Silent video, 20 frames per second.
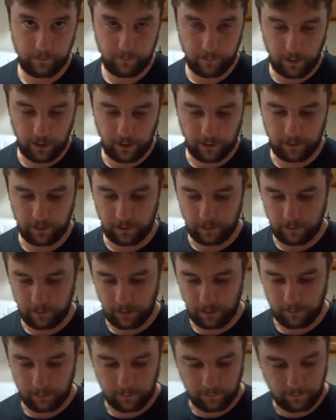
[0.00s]
finally,
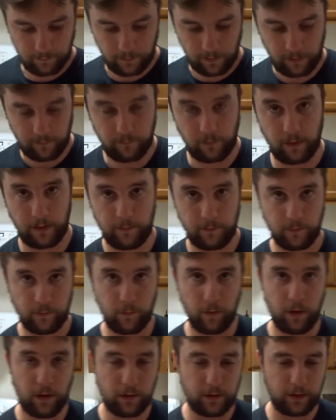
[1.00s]
got my 5 grams
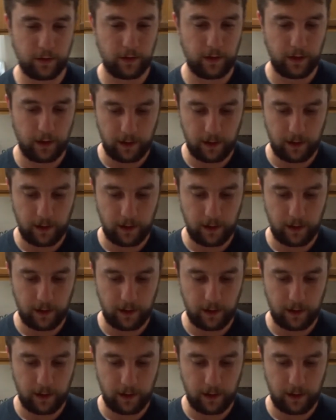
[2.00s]
of water.